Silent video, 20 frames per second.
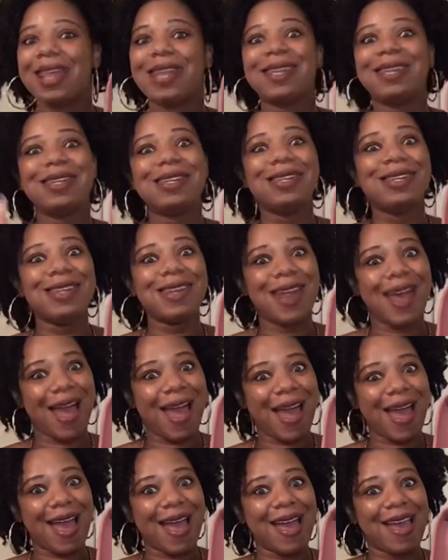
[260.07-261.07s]

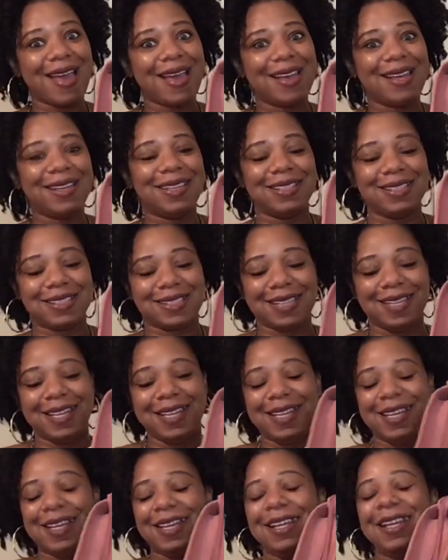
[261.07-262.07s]
Nice.
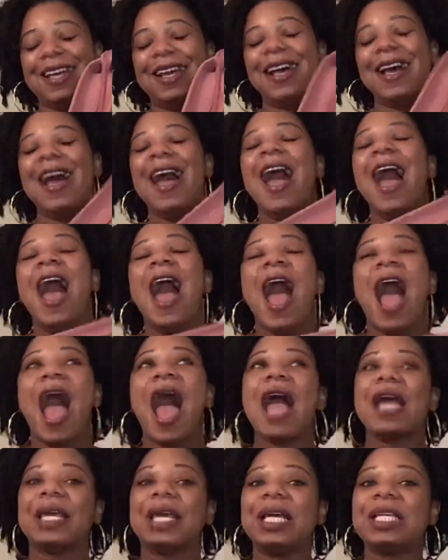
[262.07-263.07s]

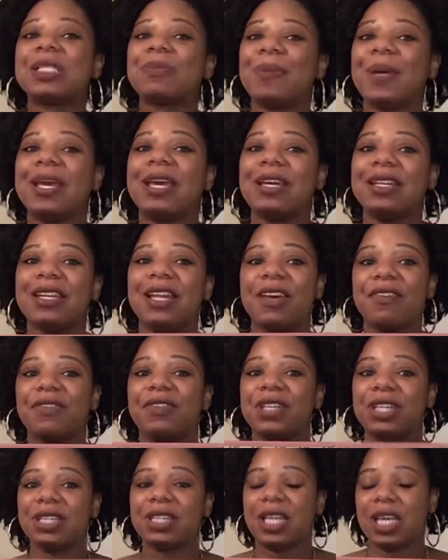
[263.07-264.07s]
I can't speak enough
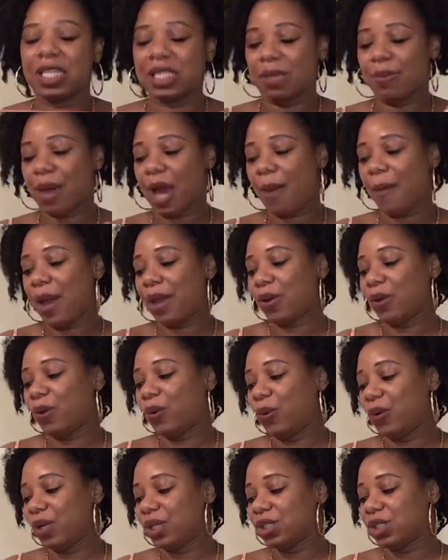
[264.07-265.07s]
good things about Michael
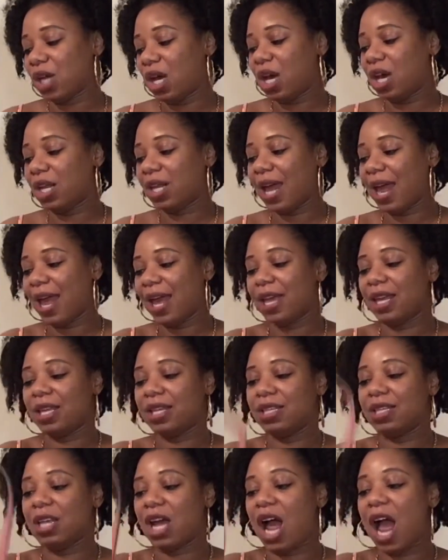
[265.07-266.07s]
Kors, y'all.
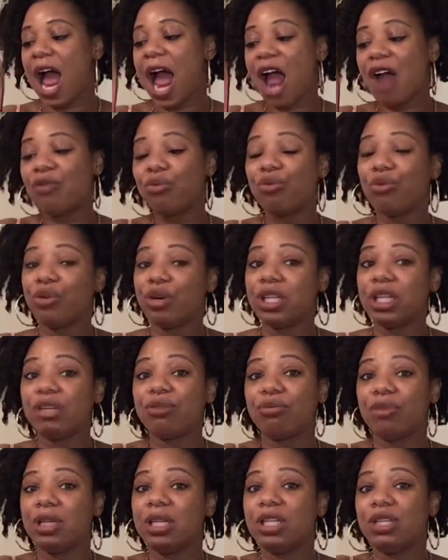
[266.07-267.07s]
Like, I
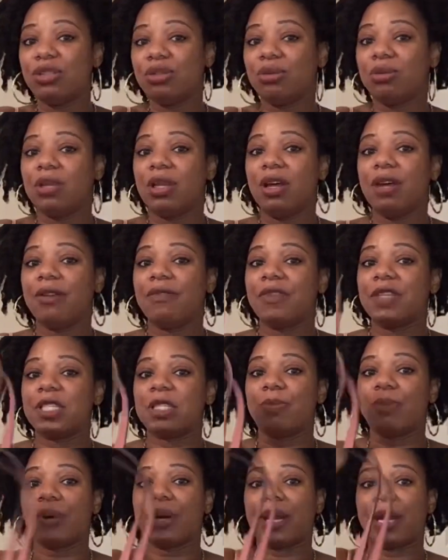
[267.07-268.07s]
really, really do love
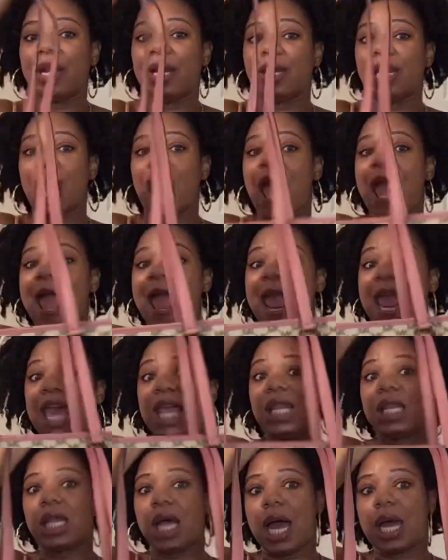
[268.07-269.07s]
this brand
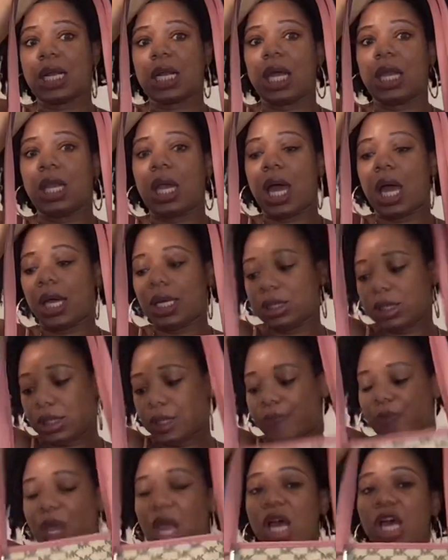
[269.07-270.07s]
a lot, a lot.
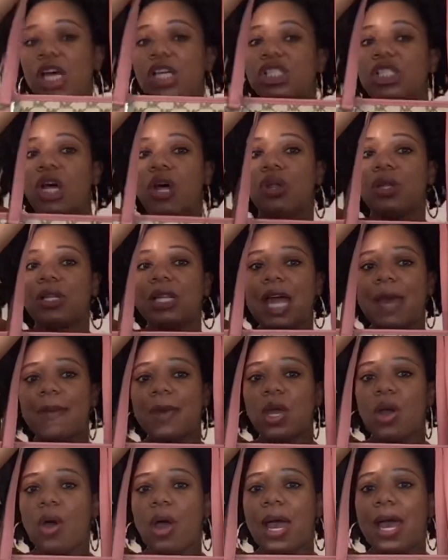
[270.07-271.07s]
So let
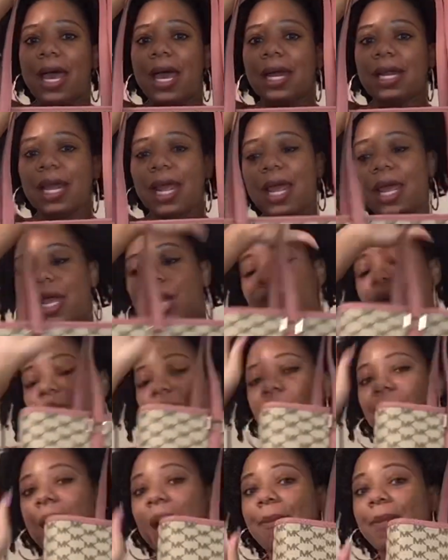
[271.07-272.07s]
me go ahead and
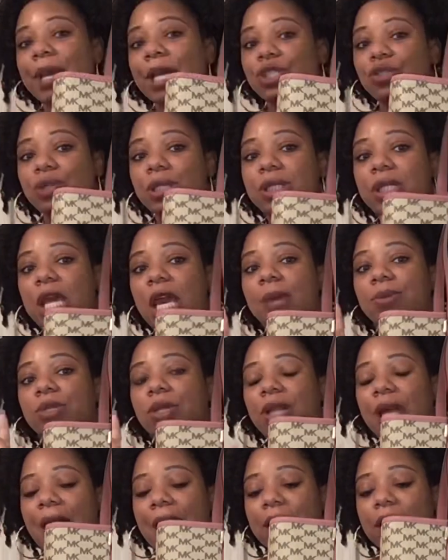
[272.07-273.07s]
grab my measuring tape
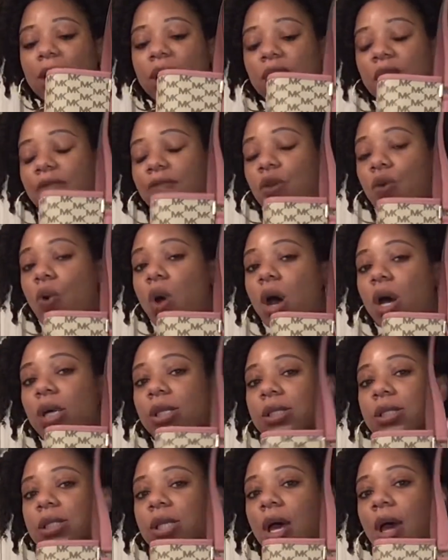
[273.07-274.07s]
so that I can give you
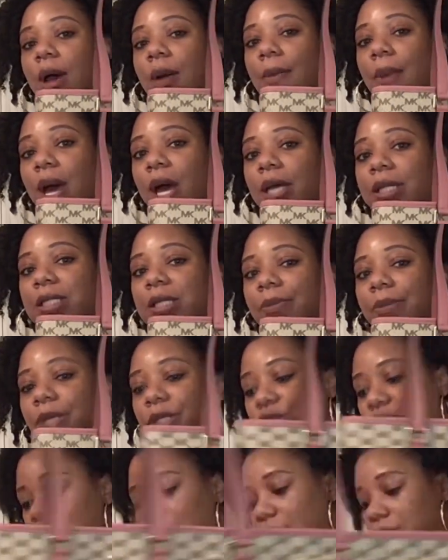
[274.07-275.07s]
all some
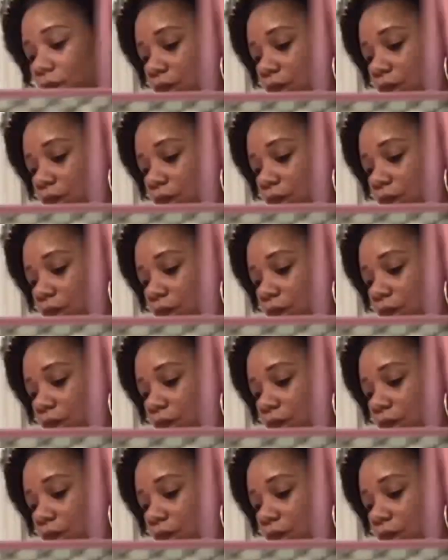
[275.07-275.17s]
dimensions.